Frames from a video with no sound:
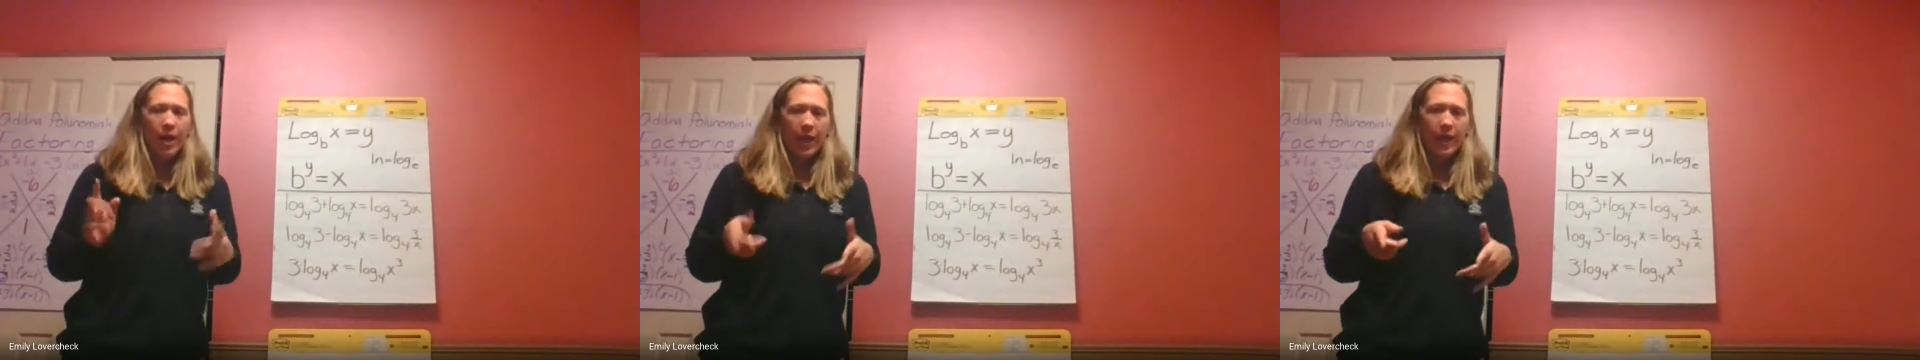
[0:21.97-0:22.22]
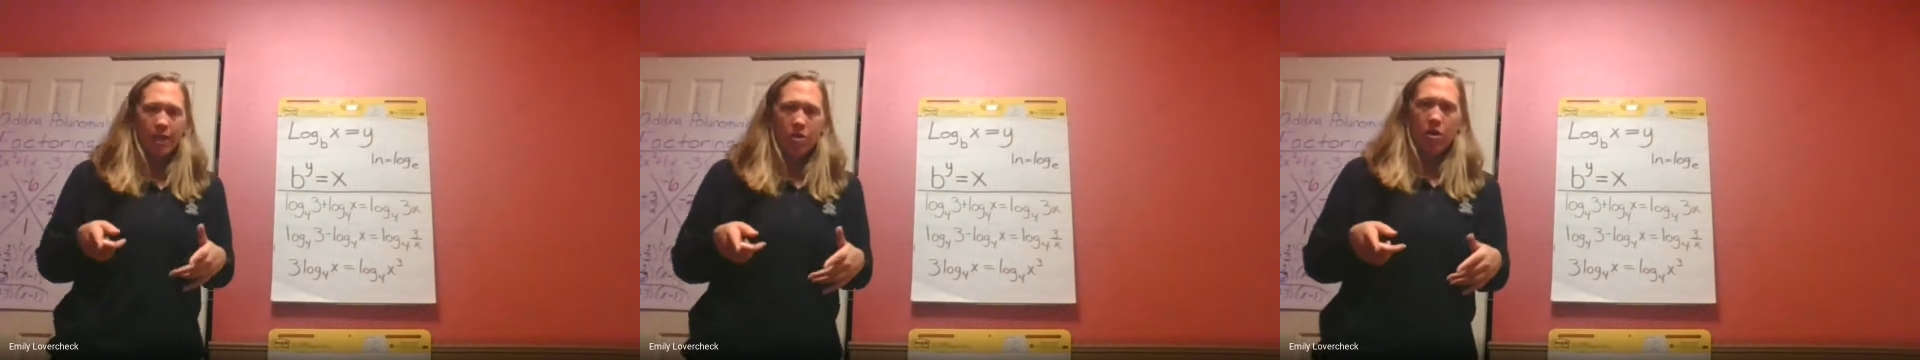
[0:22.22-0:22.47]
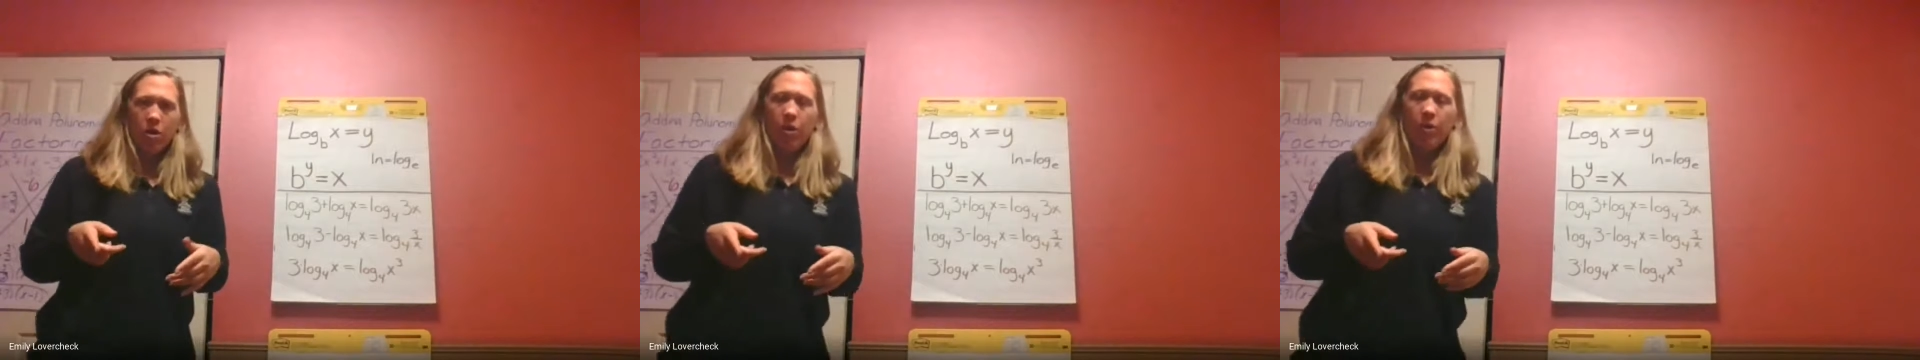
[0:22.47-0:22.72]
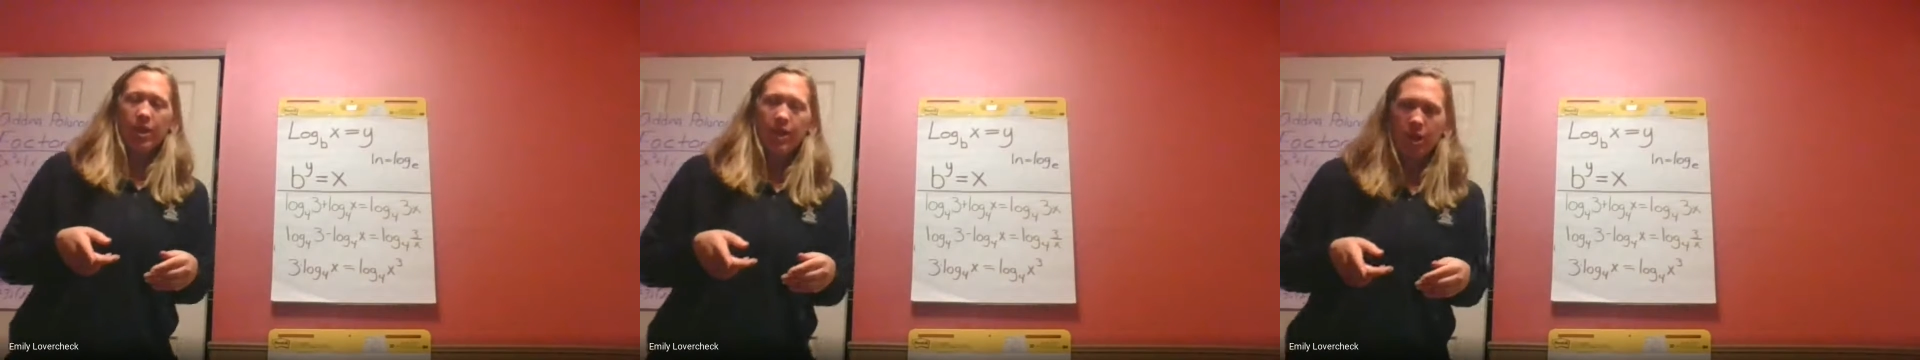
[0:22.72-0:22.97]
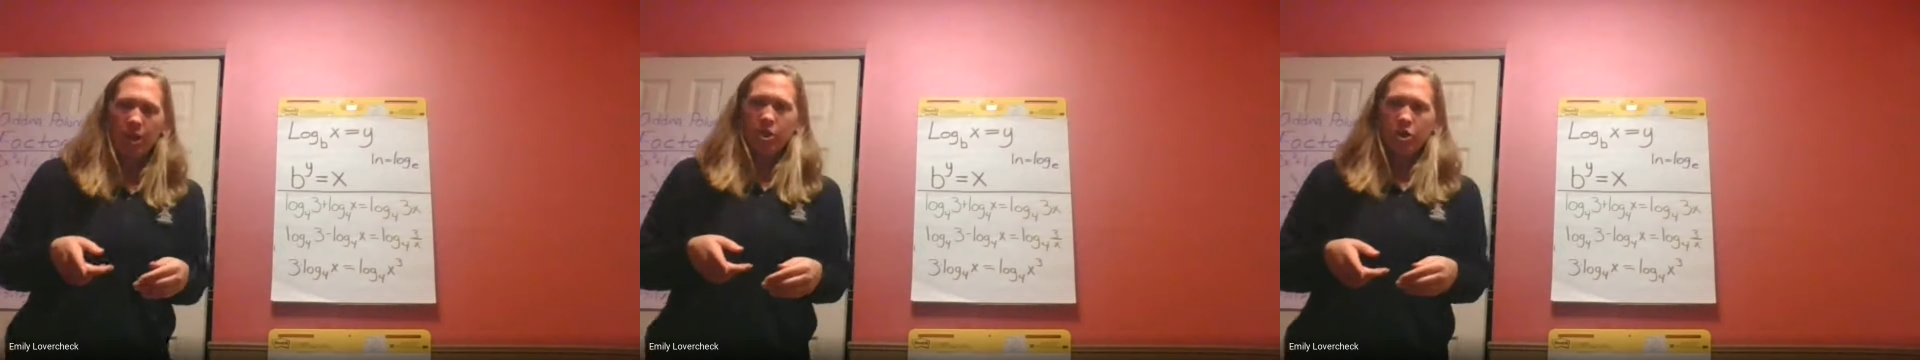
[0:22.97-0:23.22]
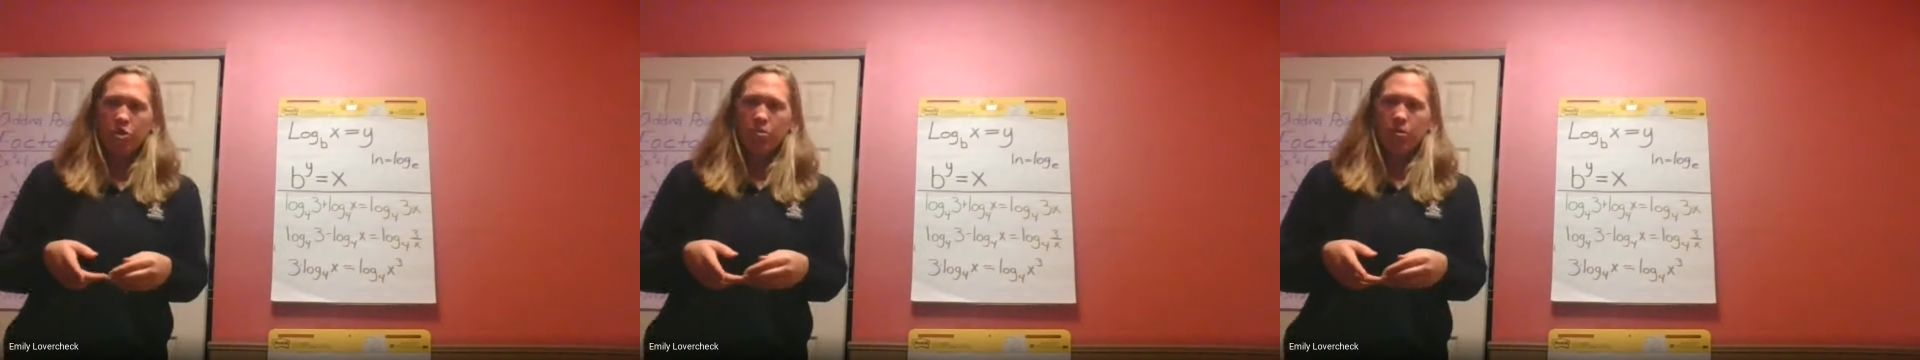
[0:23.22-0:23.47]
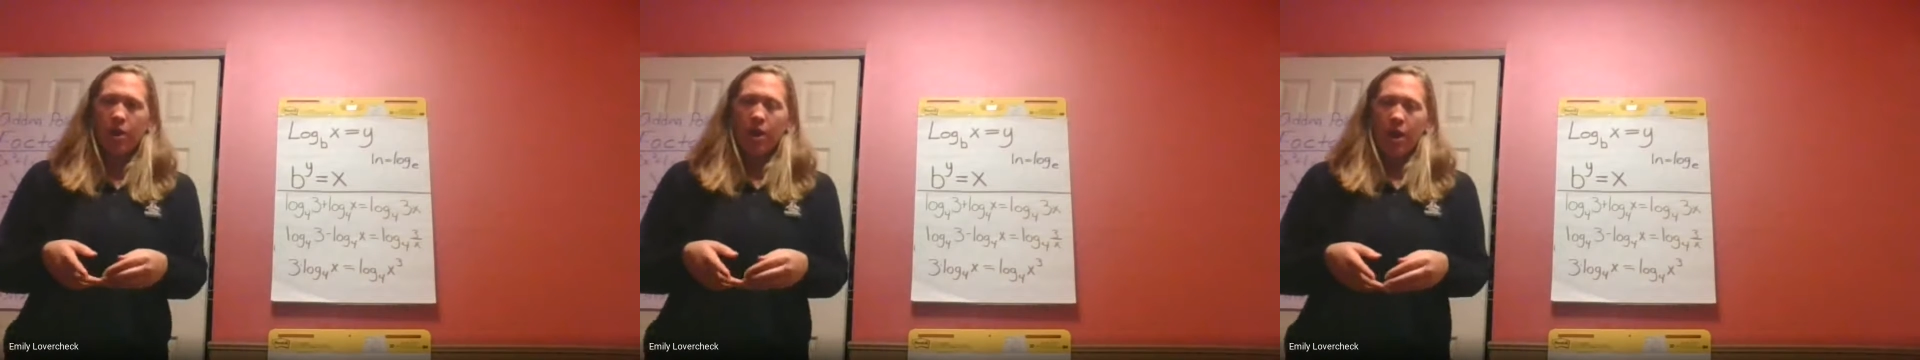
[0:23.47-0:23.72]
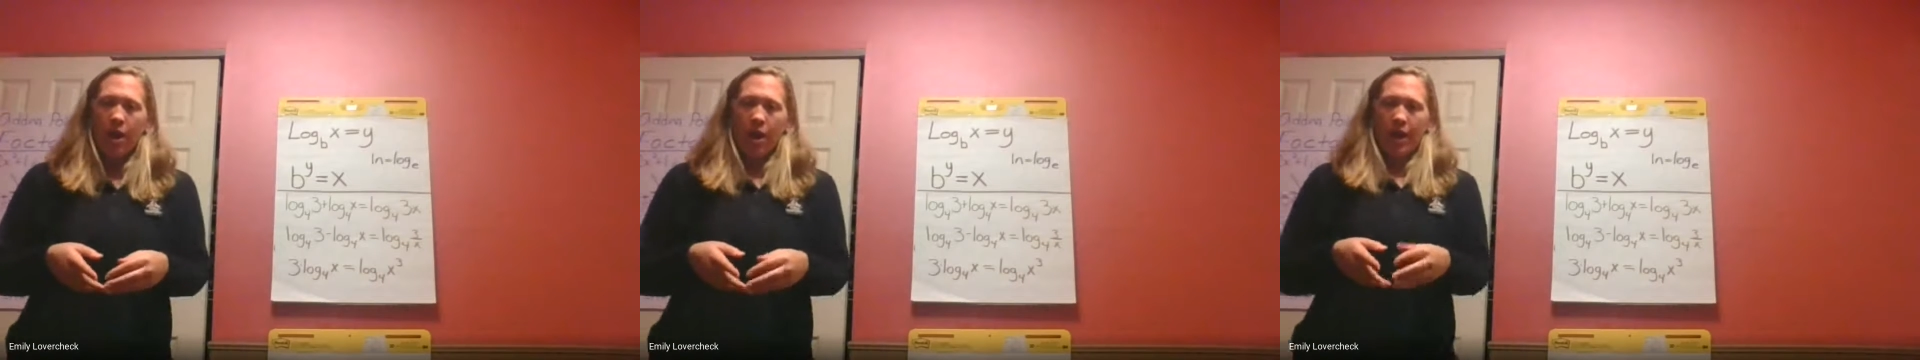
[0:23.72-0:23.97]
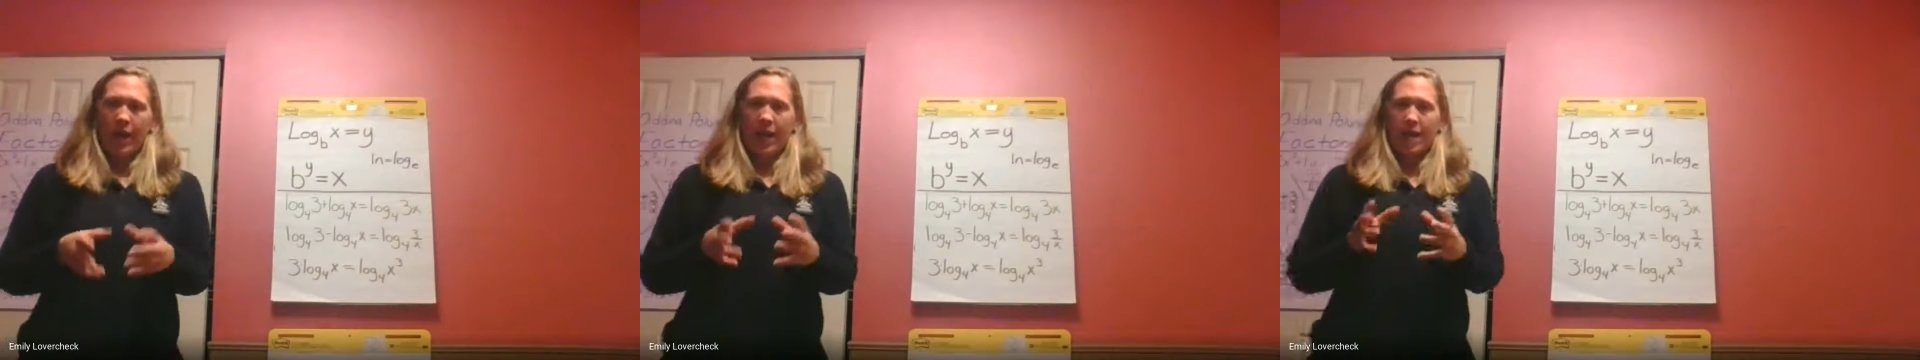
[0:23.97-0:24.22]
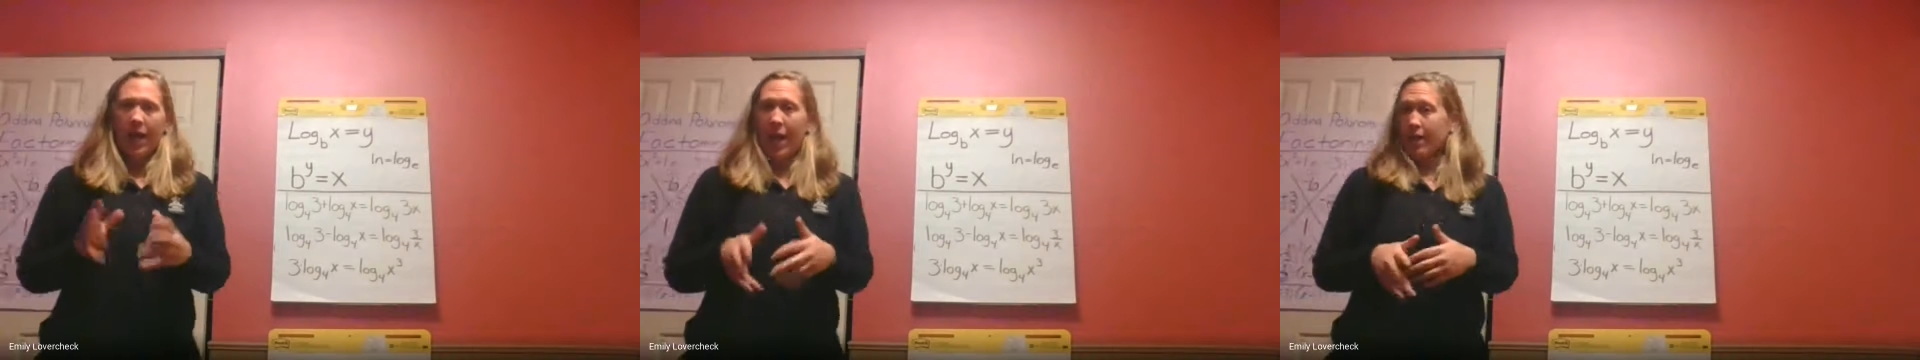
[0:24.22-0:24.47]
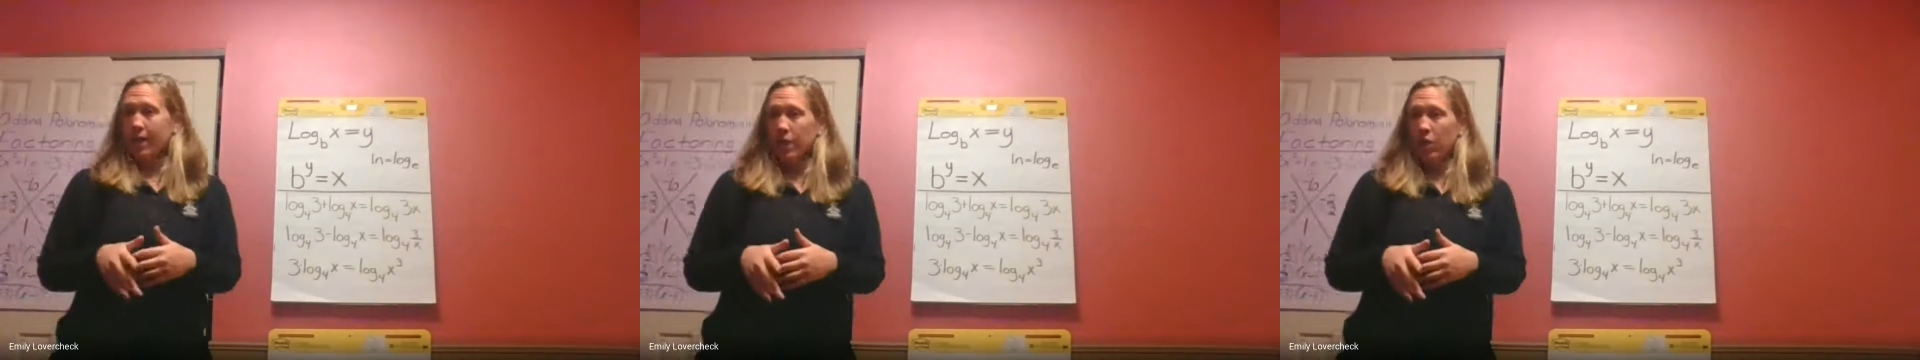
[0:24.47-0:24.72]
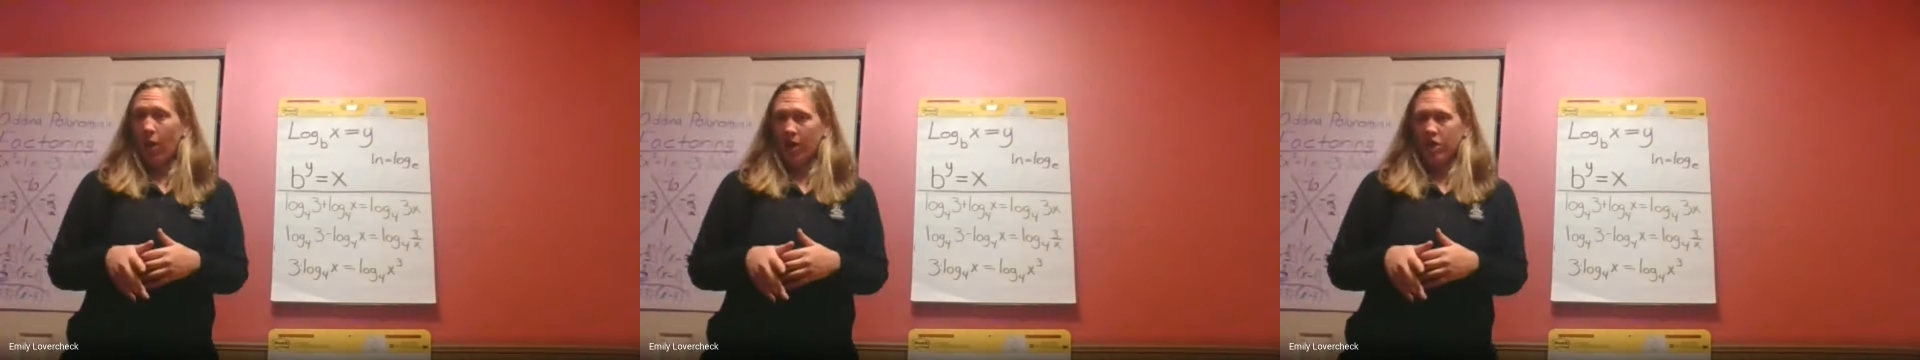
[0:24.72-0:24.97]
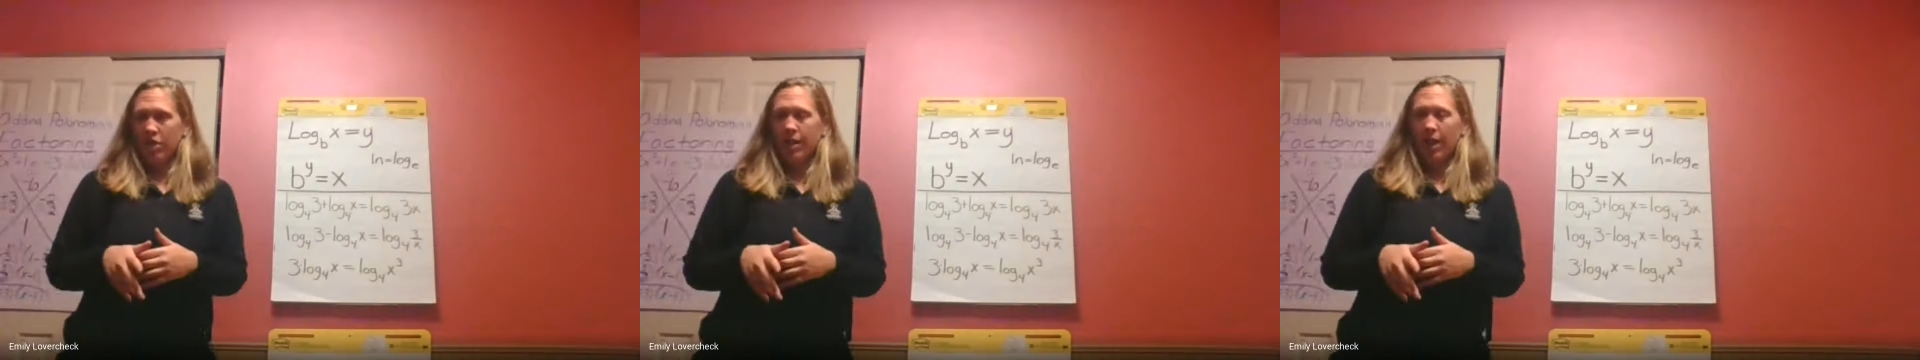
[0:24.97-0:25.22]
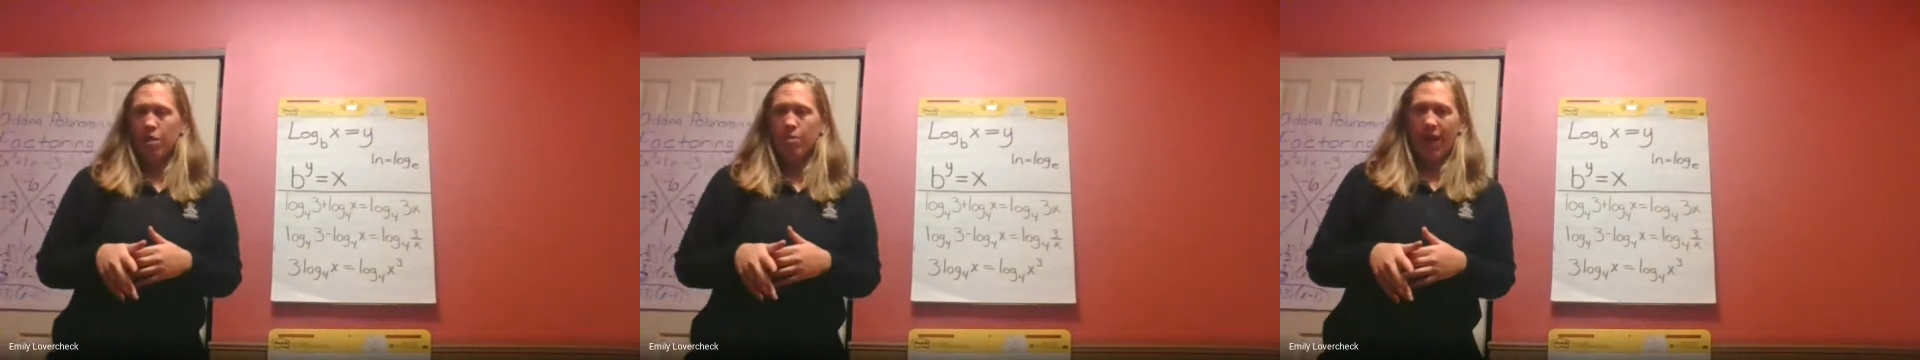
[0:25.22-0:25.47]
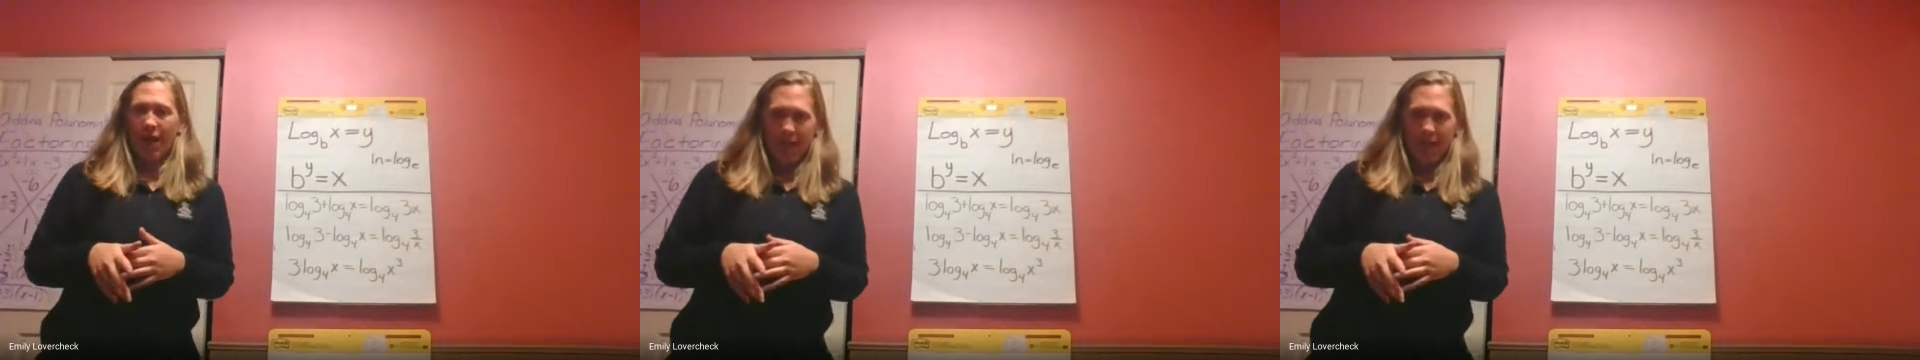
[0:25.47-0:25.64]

Again, you can always get on Zoom and ask any questions that you may